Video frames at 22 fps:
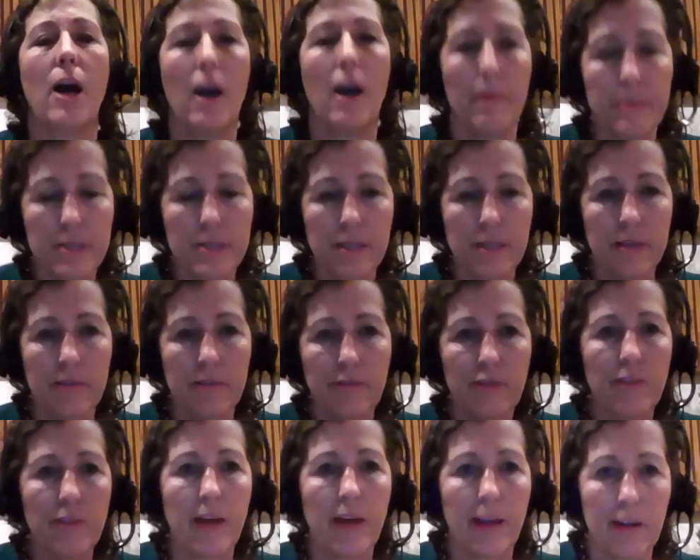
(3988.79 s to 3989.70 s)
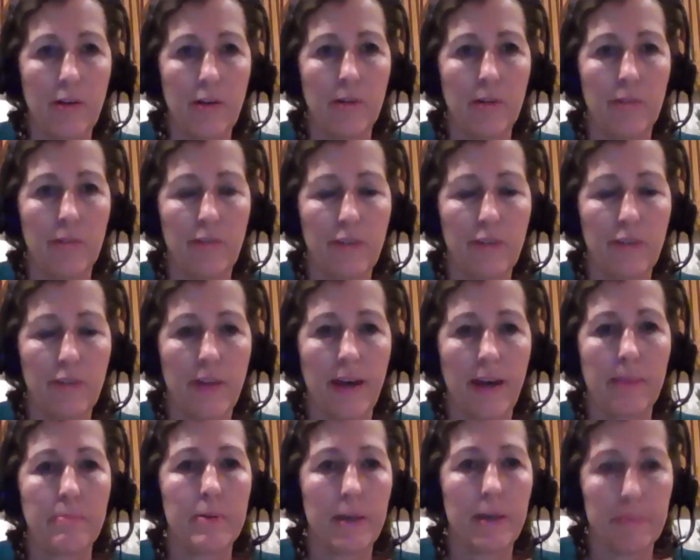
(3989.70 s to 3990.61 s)
option for
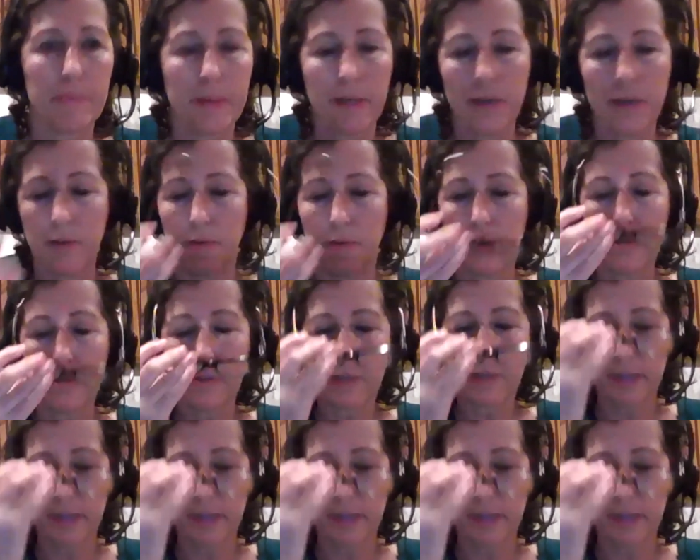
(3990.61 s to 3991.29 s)
that property owner.